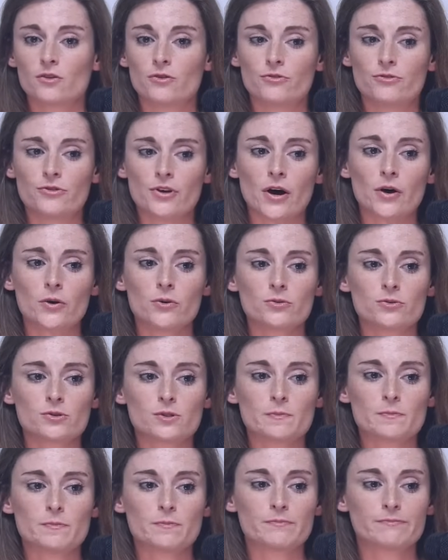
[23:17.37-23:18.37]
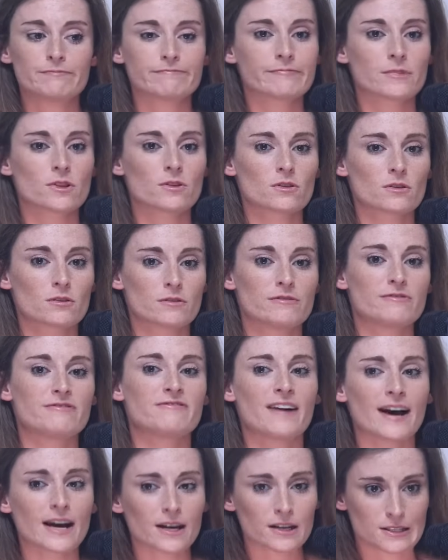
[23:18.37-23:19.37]
those
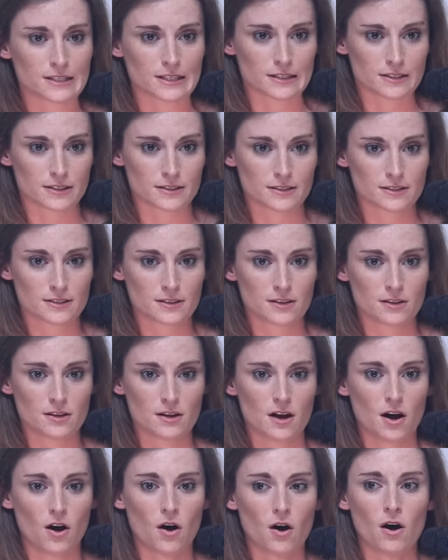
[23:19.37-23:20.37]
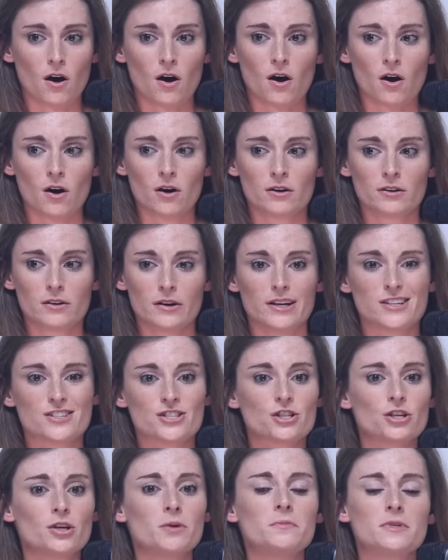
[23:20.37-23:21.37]
factors are
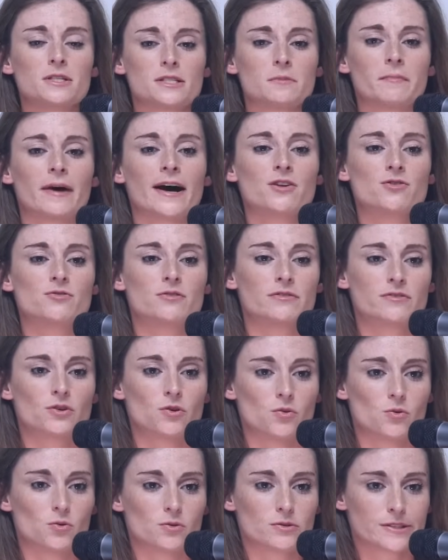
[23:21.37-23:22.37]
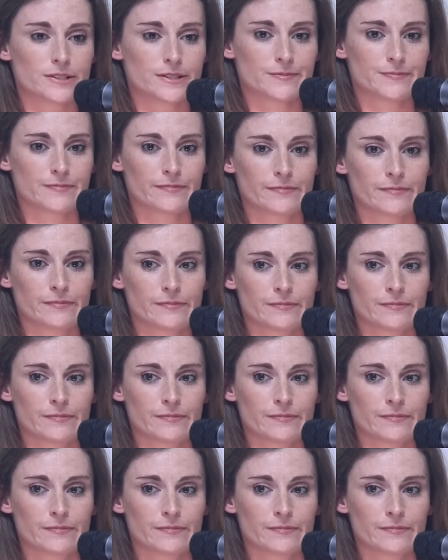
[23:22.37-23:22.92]
assumed as a matter of course.